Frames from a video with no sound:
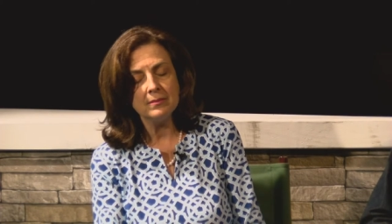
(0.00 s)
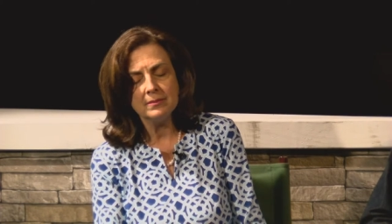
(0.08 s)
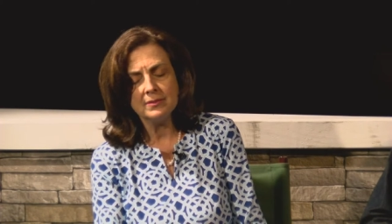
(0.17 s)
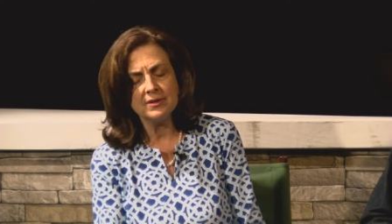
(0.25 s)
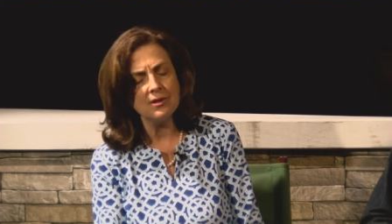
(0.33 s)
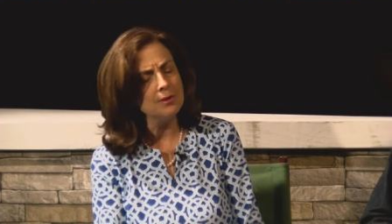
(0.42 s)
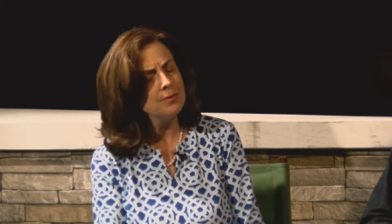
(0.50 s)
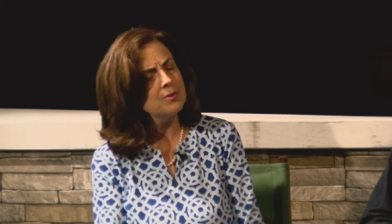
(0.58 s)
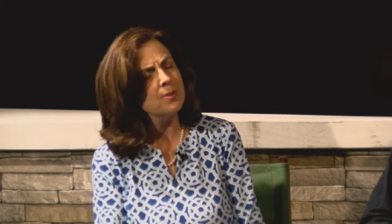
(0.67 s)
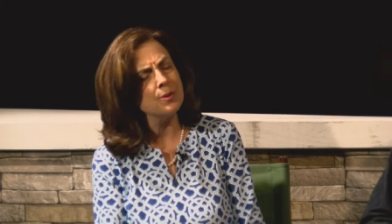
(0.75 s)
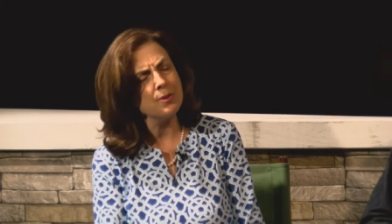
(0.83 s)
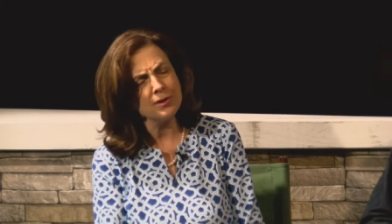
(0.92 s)
soloists
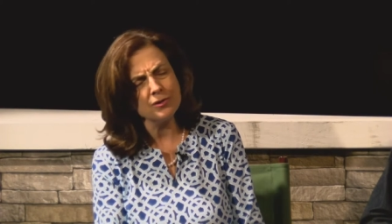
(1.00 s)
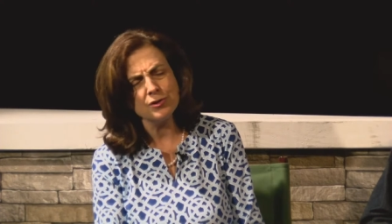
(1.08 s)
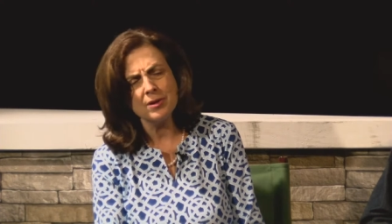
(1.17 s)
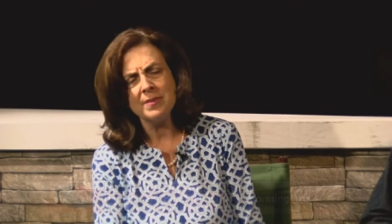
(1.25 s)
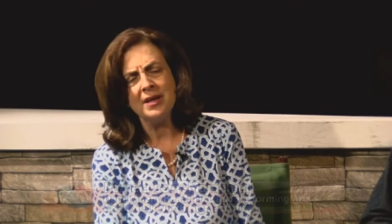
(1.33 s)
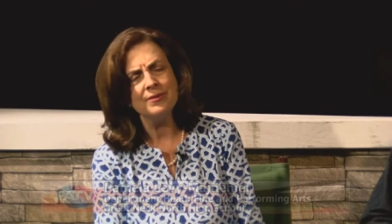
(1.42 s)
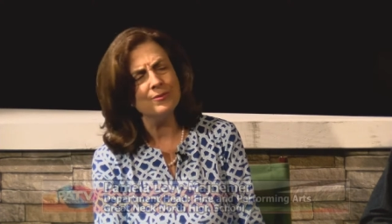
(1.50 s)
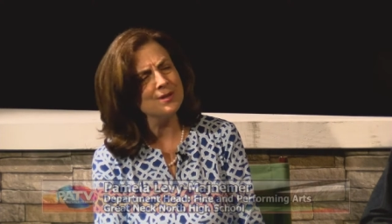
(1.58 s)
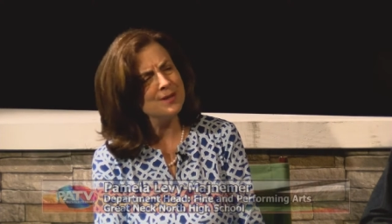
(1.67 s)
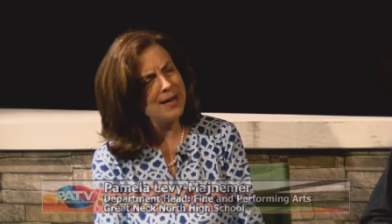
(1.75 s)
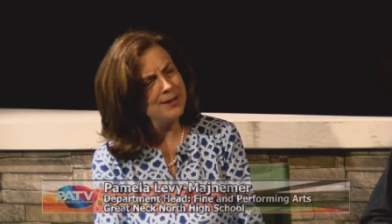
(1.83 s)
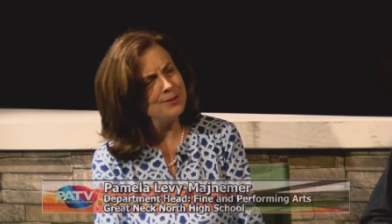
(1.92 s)
with orchestra, many
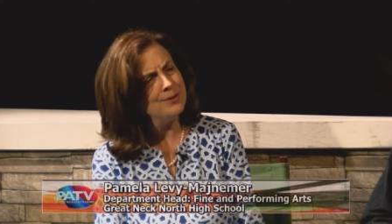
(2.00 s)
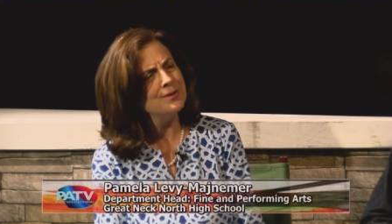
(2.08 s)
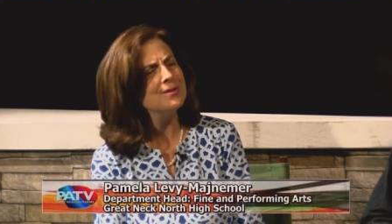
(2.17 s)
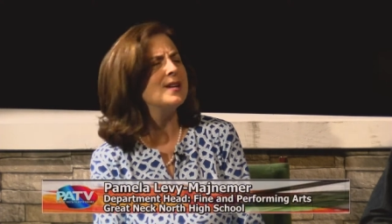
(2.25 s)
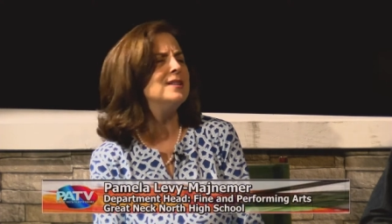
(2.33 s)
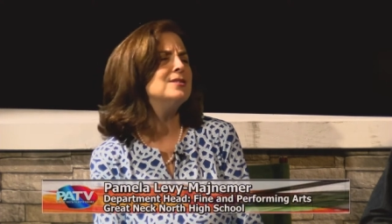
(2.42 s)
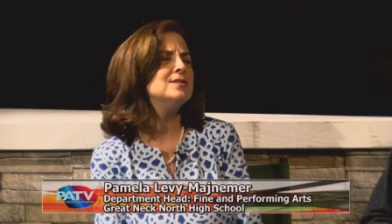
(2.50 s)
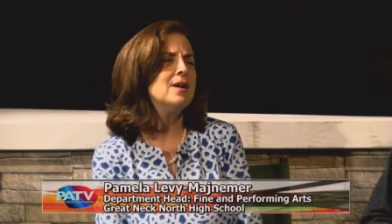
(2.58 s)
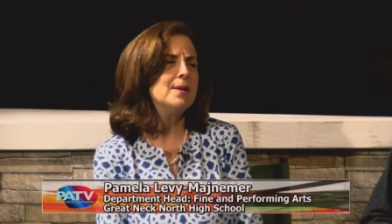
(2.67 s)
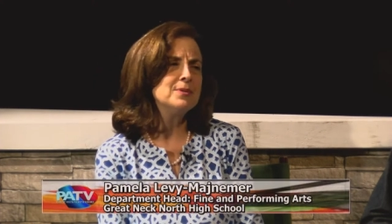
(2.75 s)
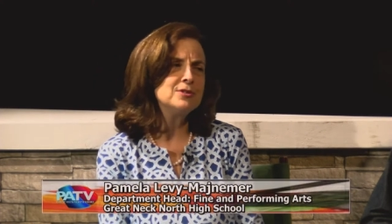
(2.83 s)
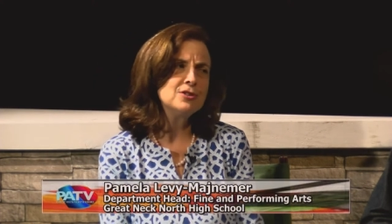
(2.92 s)
recitals. I did
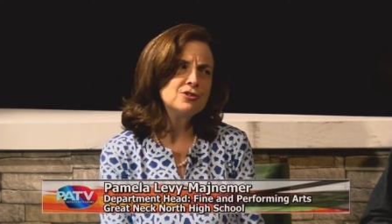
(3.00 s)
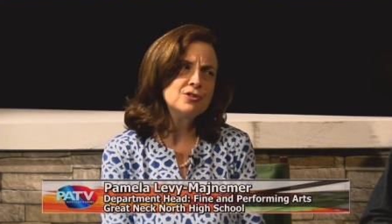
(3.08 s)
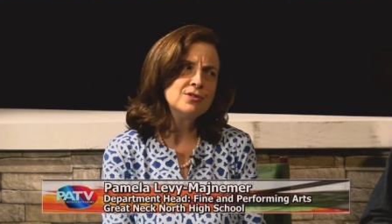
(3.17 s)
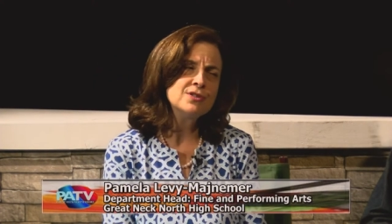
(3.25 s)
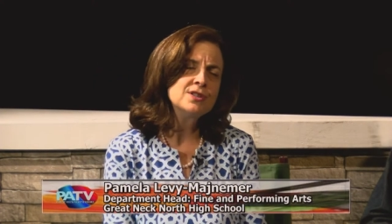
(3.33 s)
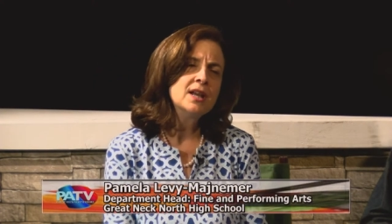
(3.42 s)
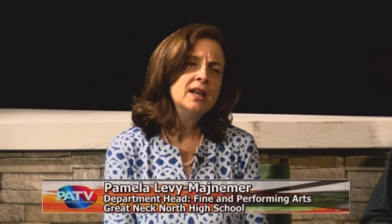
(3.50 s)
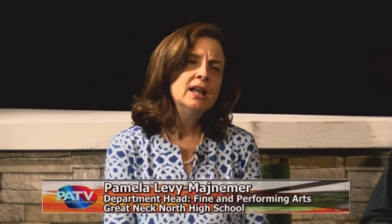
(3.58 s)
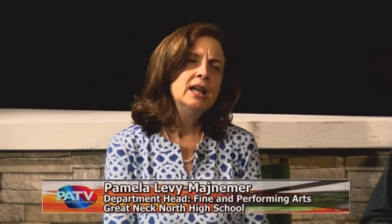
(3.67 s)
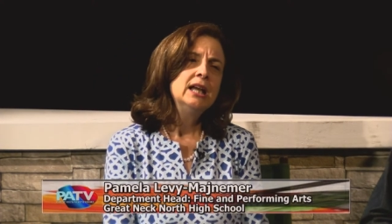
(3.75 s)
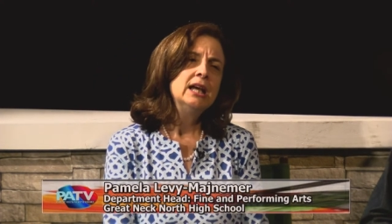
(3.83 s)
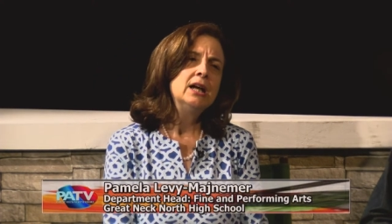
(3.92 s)
competitions.
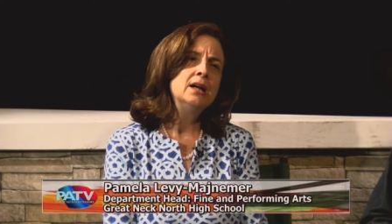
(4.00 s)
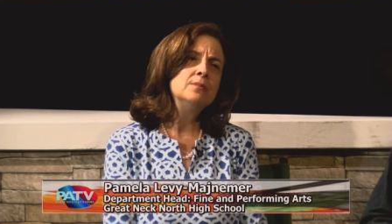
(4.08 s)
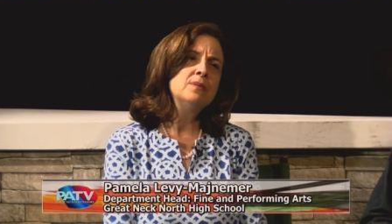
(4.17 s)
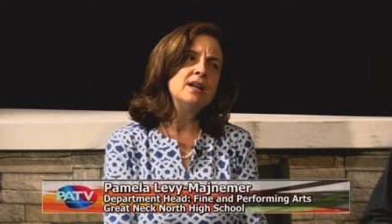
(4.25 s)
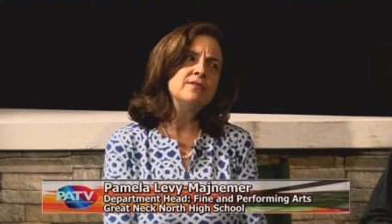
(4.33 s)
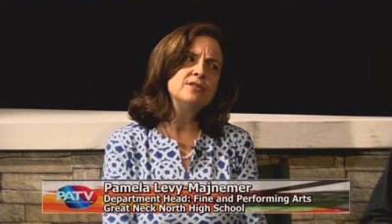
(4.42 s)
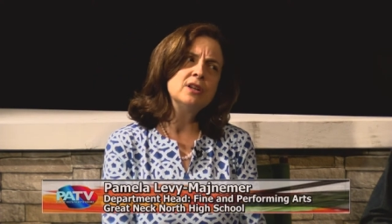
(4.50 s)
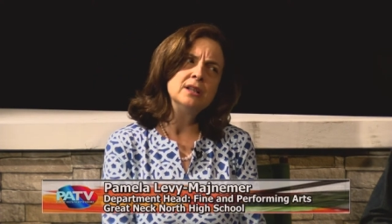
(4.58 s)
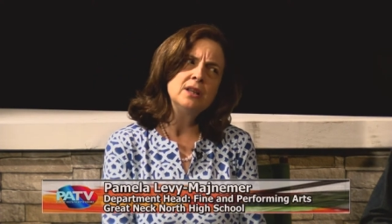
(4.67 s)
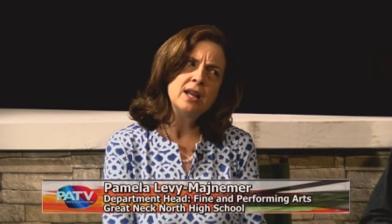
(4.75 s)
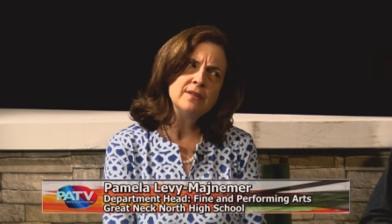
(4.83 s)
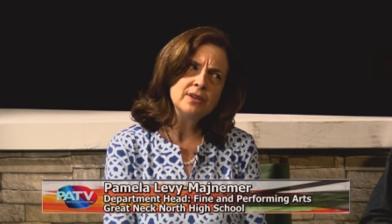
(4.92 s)
I've done a
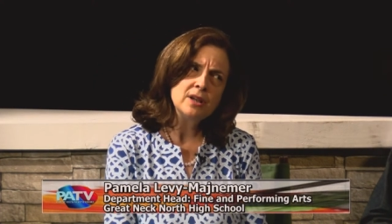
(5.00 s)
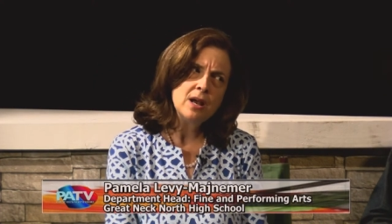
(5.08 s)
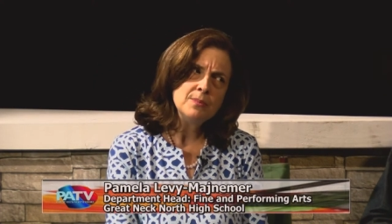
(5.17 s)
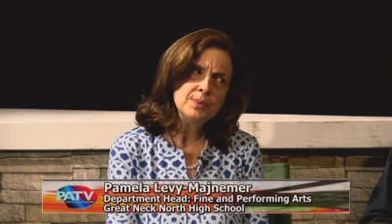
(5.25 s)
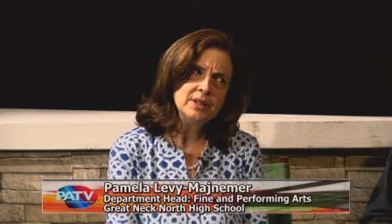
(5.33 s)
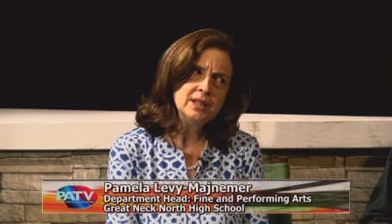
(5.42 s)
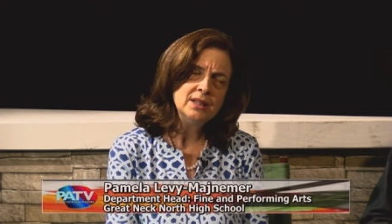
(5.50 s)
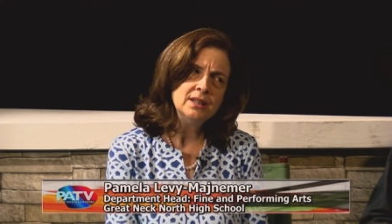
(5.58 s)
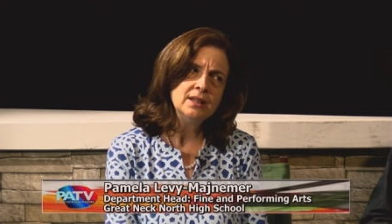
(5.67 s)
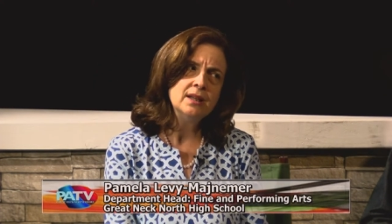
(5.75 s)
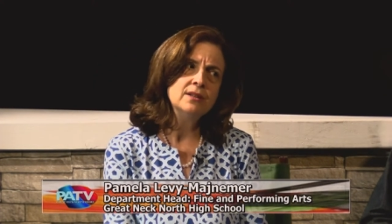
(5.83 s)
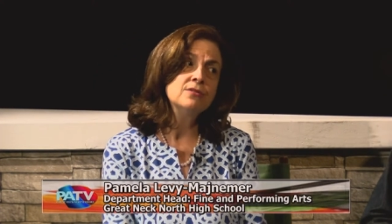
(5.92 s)
lot of
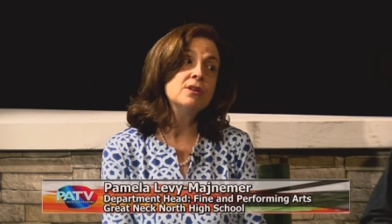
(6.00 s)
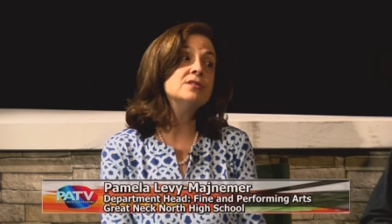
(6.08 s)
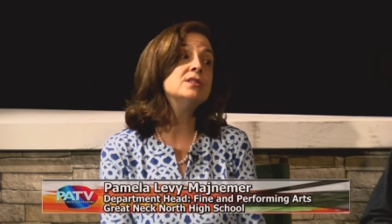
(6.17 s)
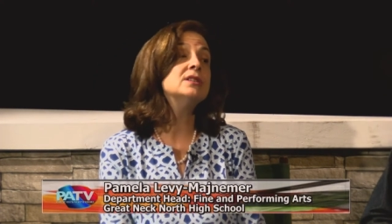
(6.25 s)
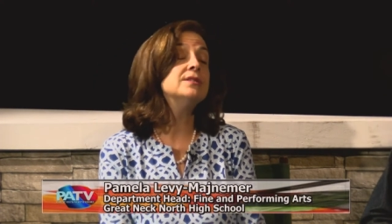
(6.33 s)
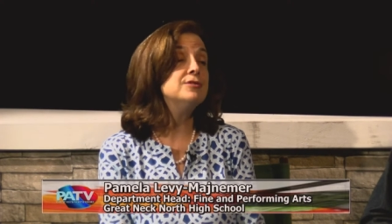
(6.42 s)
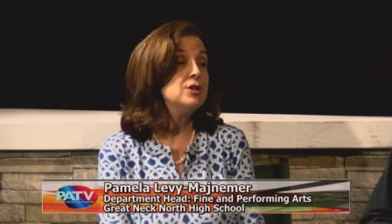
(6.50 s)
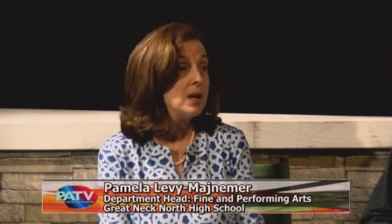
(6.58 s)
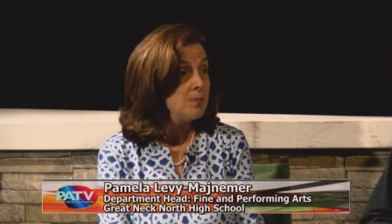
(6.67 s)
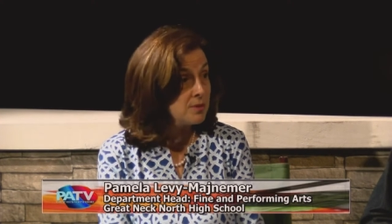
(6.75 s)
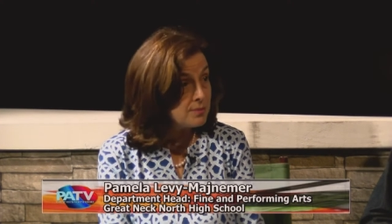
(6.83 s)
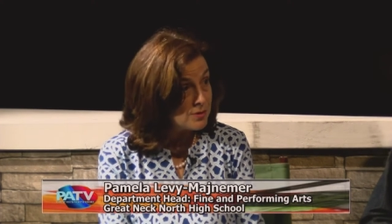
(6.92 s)
accompanying and a great deal of
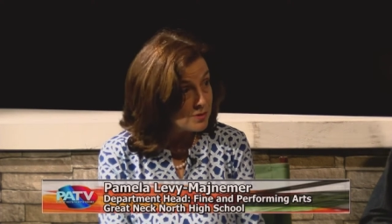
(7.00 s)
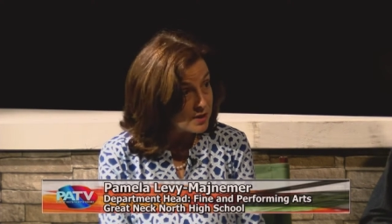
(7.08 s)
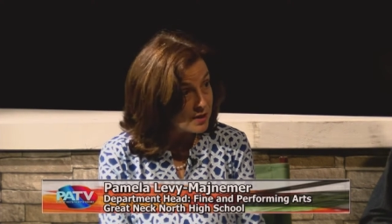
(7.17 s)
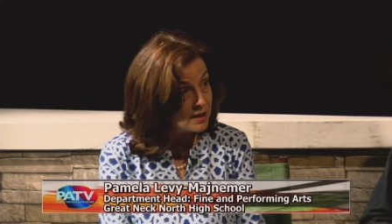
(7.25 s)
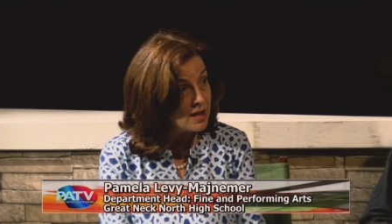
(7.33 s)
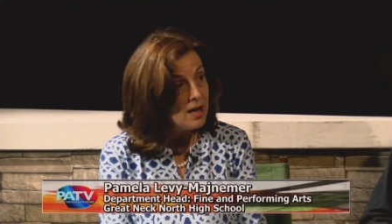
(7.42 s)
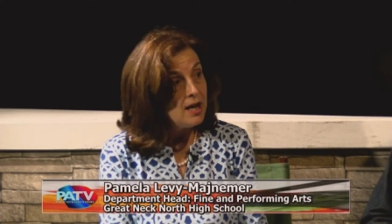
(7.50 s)
chamber music.